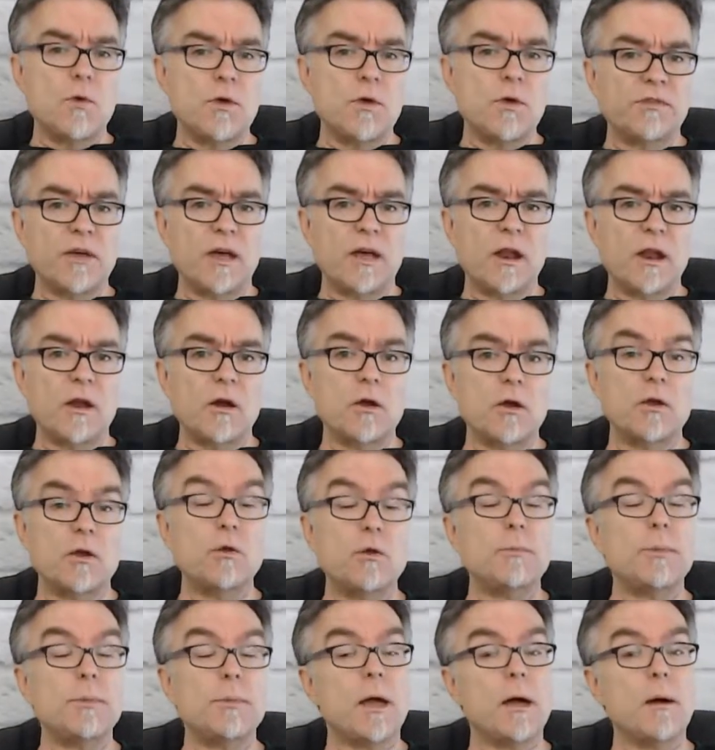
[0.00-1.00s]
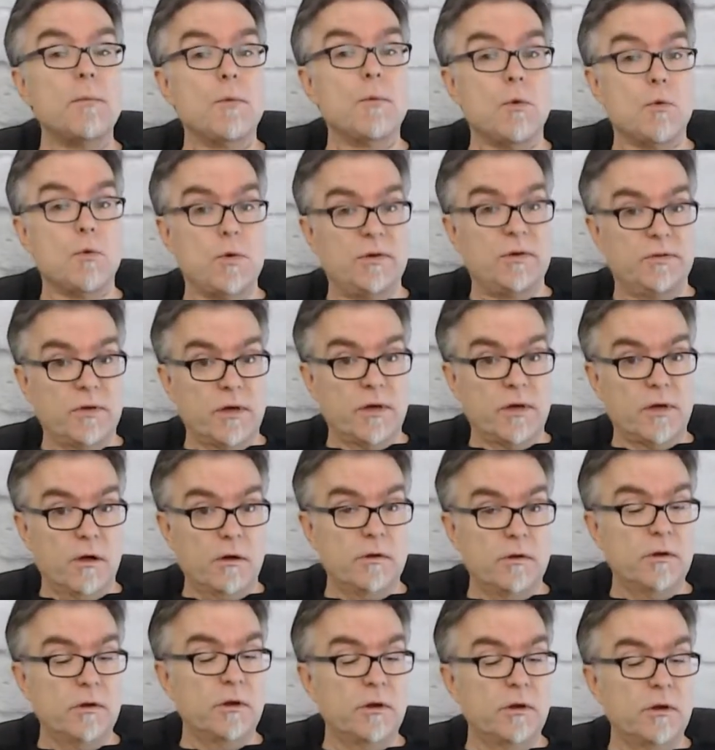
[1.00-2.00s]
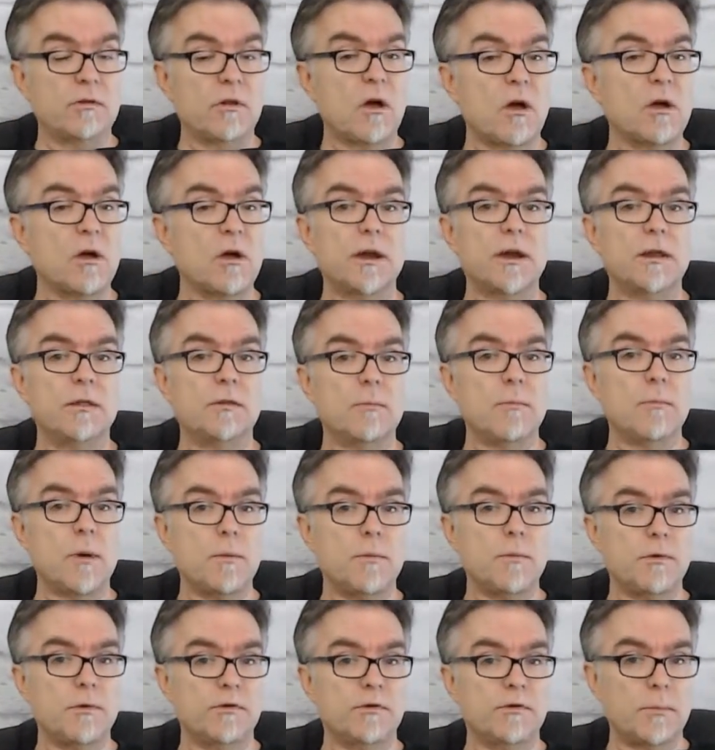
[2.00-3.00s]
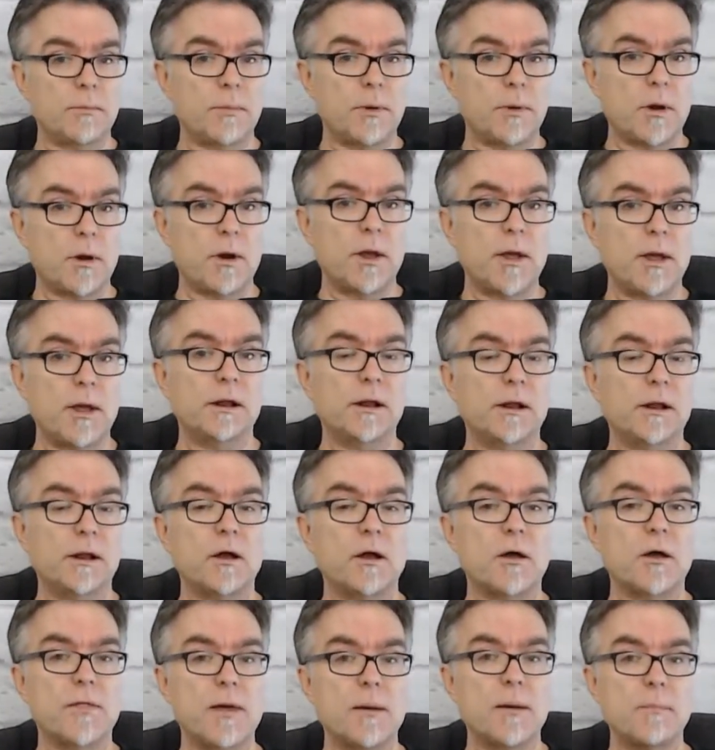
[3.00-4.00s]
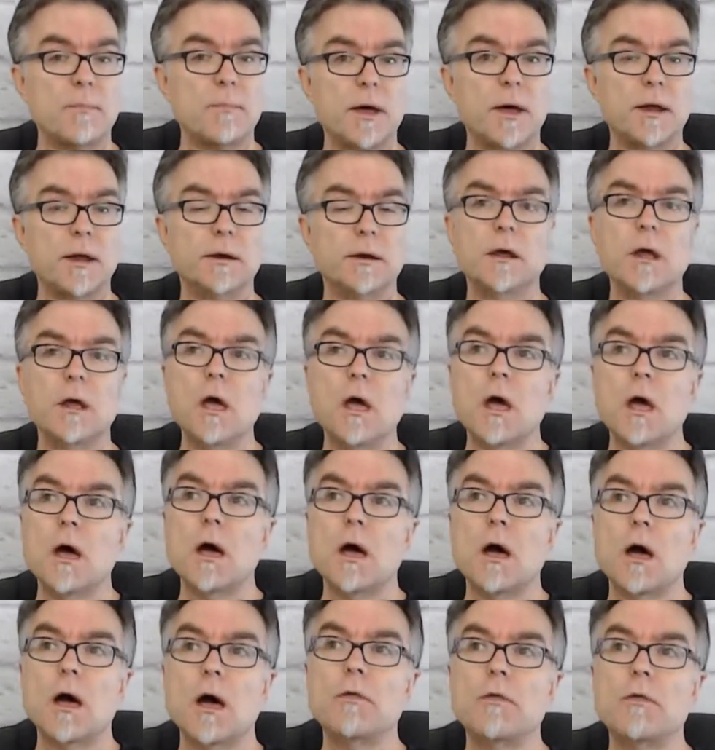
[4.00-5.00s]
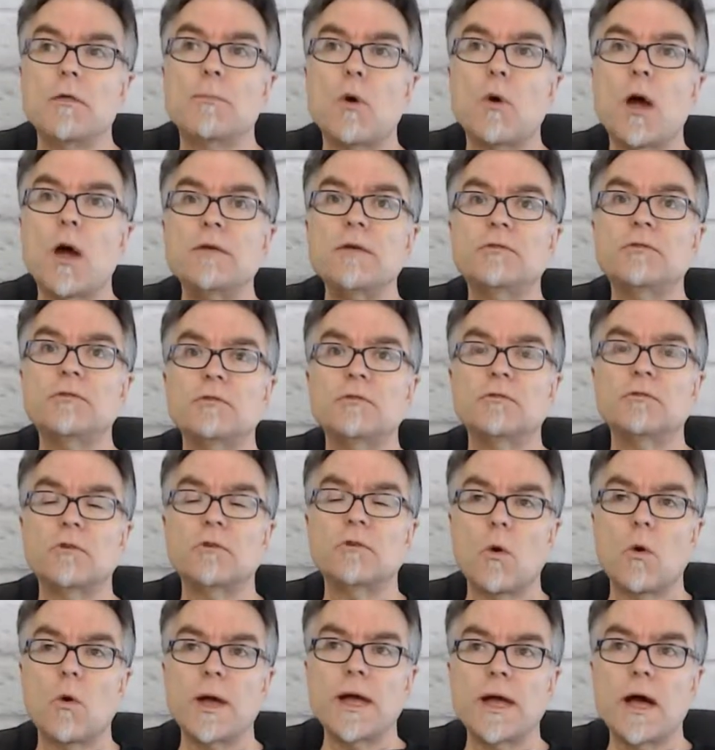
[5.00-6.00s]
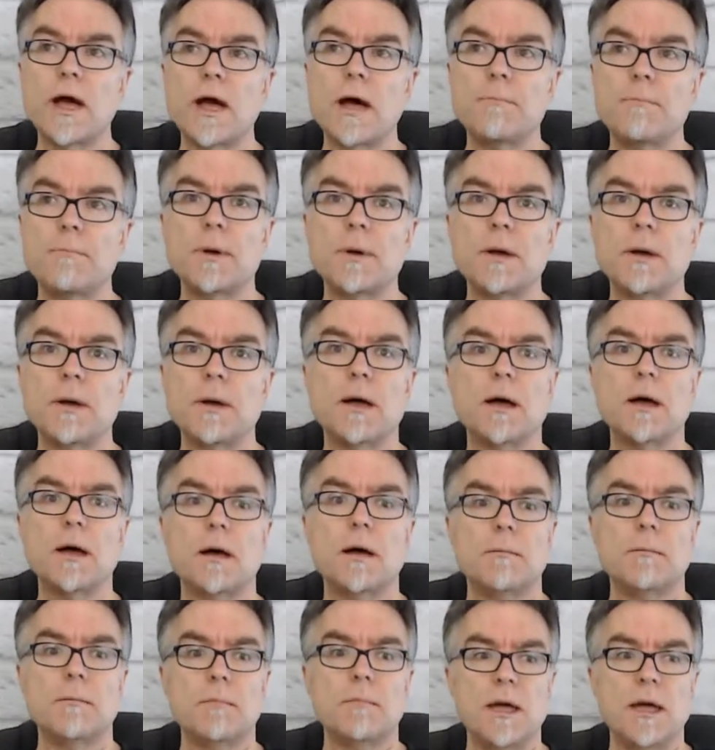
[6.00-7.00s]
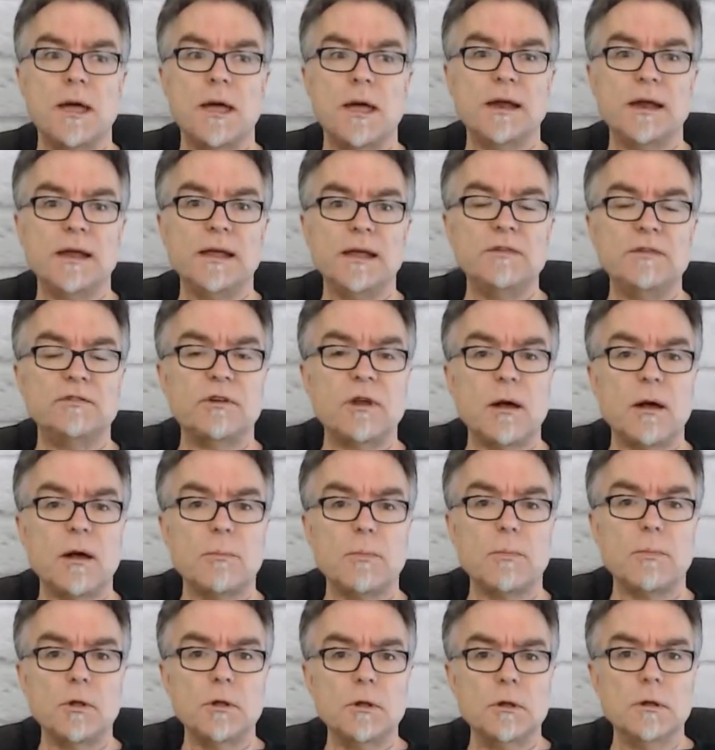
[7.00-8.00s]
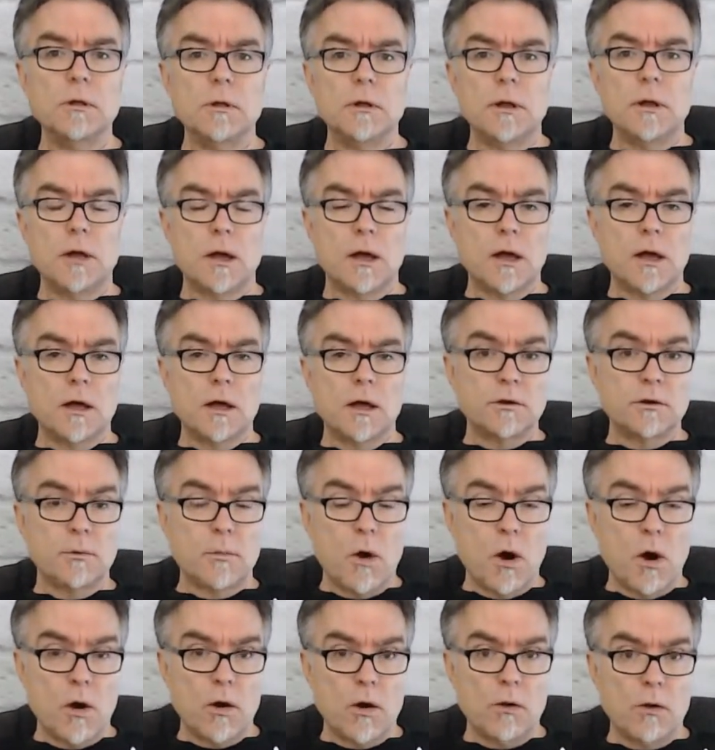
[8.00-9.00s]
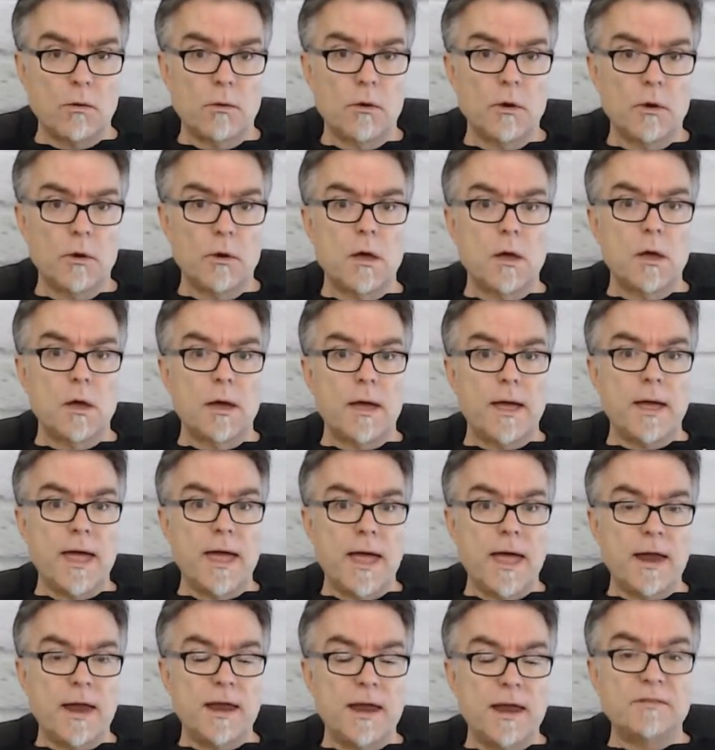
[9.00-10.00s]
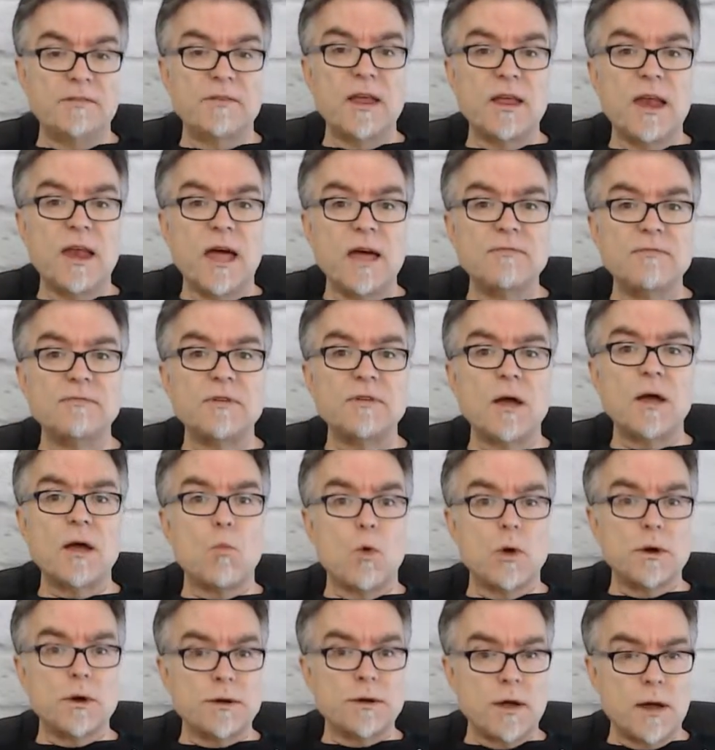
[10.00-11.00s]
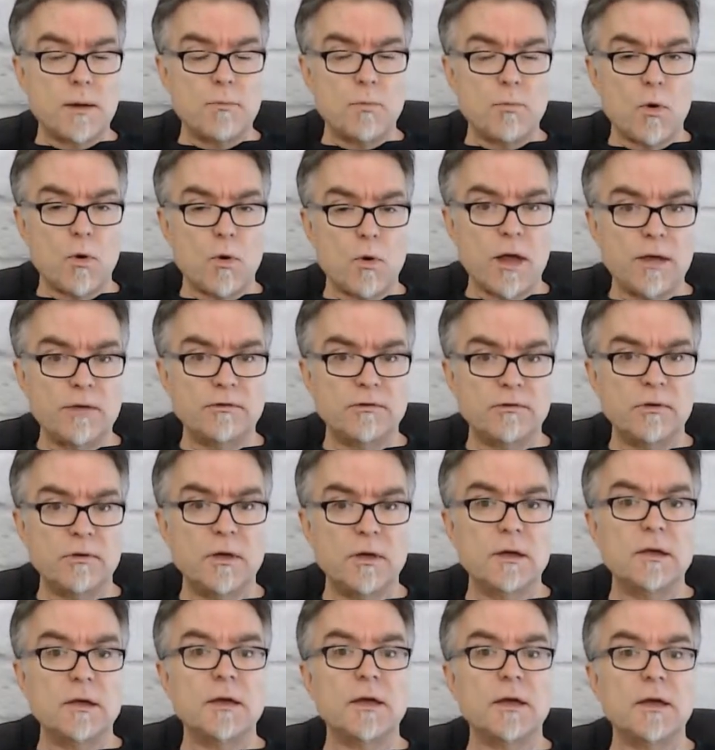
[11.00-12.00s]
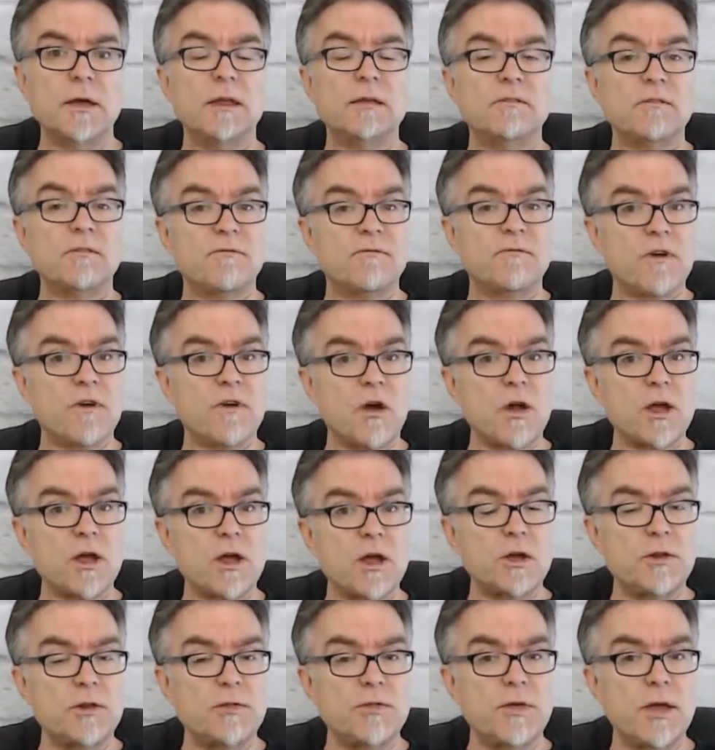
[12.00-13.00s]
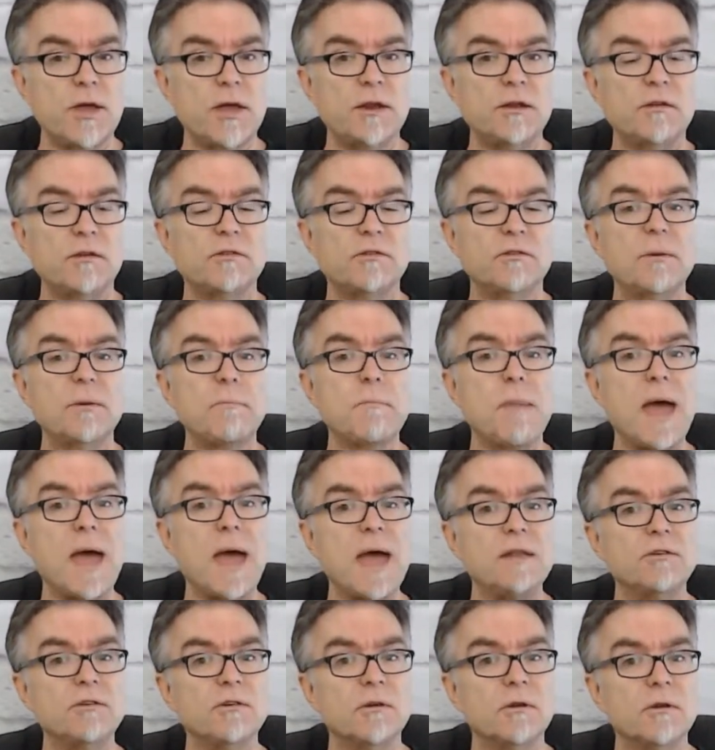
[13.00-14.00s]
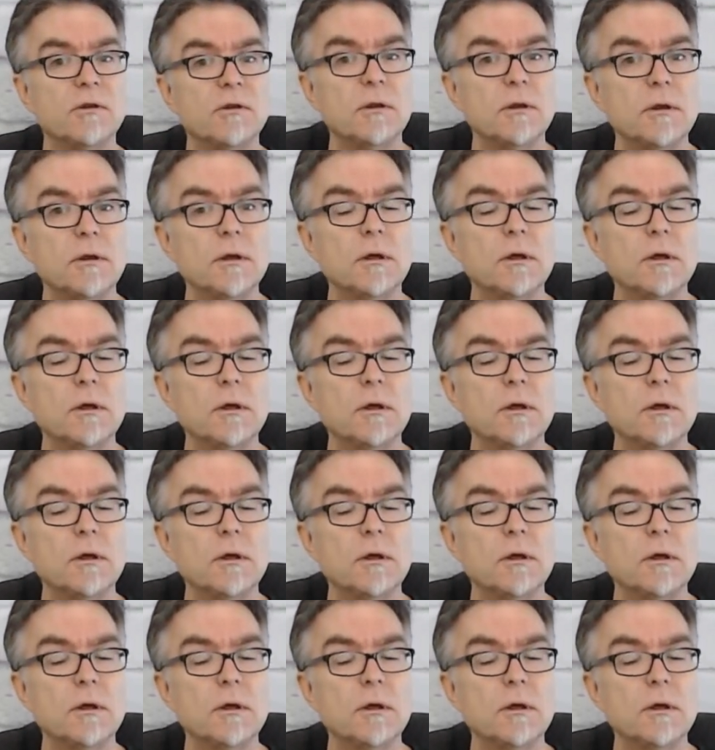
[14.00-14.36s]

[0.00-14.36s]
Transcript: reseller, you become a reseller. You just log into the membership area and click on that button. Uh, the price is going up um, at least double uh, tomorrow. And it's a lifetime, one-time price. It is a very good thing. Just imagine